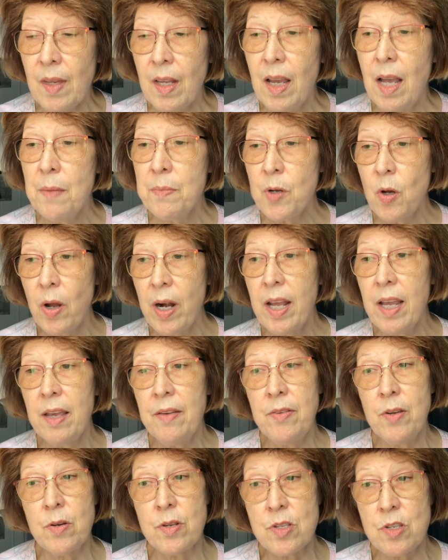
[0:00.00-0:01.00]
I'm going to
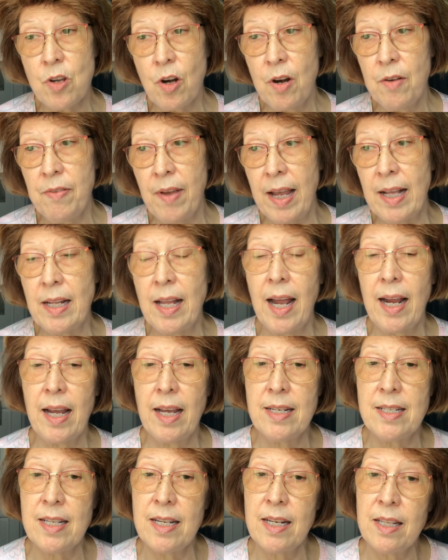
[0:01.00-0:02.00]
give you a survey like
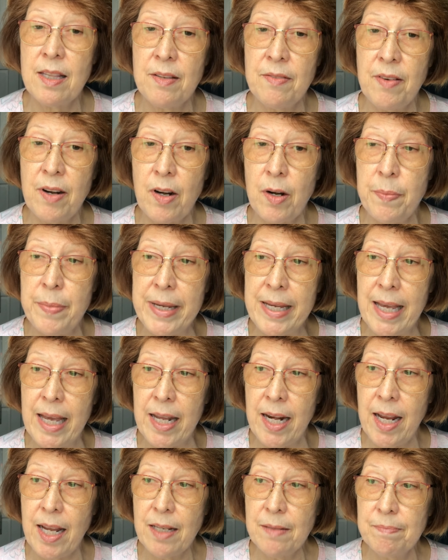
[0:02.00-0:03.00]
I did at the very
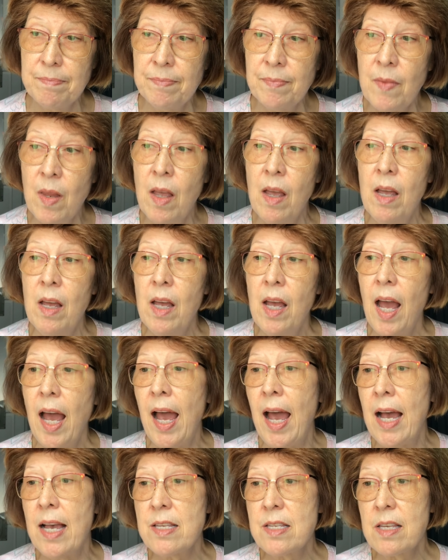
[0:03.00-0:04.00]
beginning,
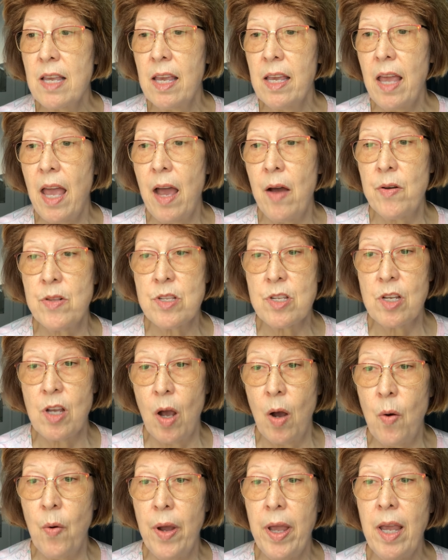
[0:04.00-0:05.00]
asking how it's
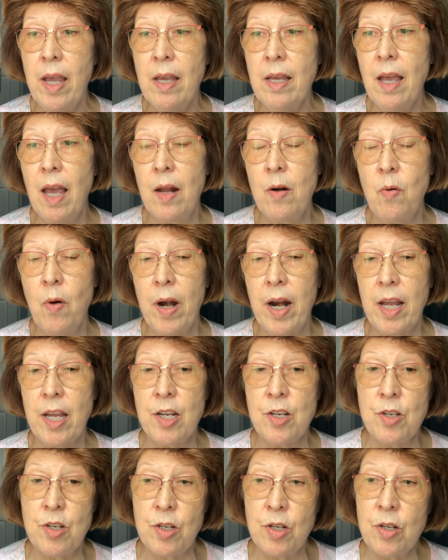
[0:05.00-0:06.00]
going and what I
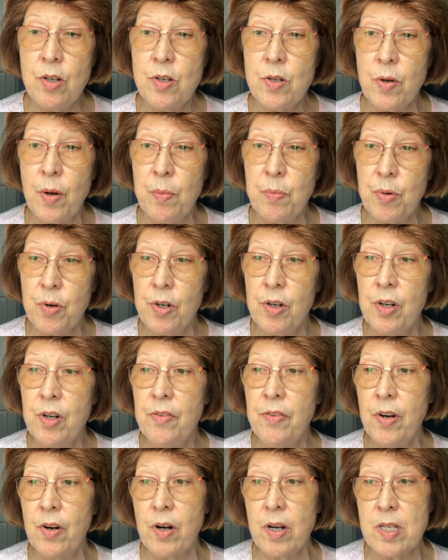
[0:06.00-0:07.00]
can do to
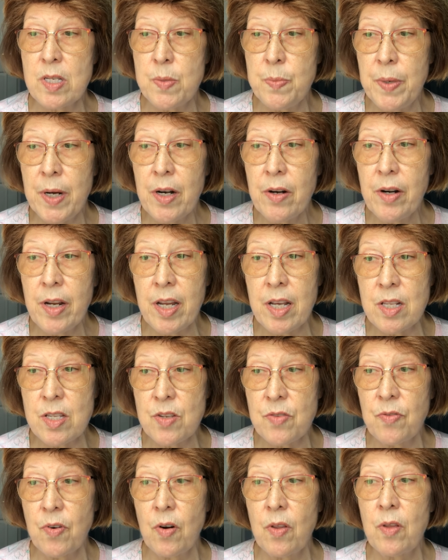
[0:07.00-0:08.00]
improve your experience
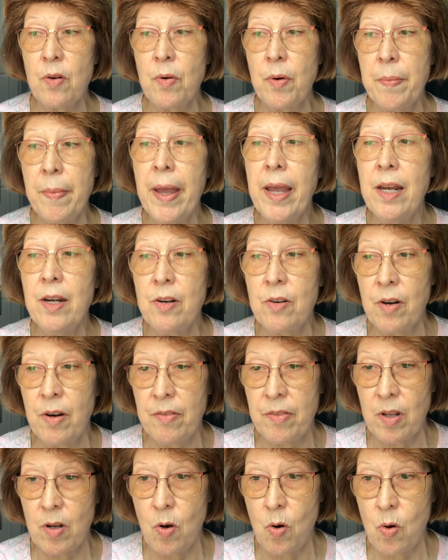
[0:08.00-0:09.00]
for the remainder
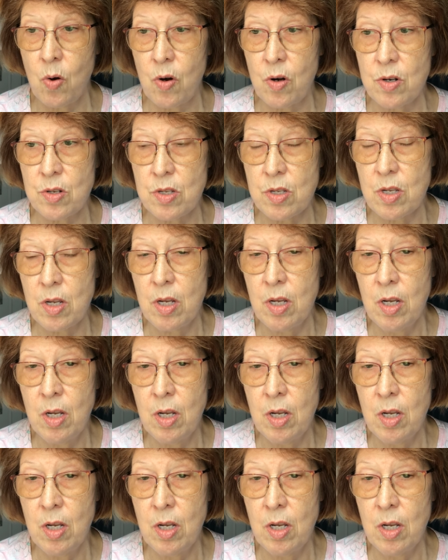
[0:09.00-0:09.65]
of the course.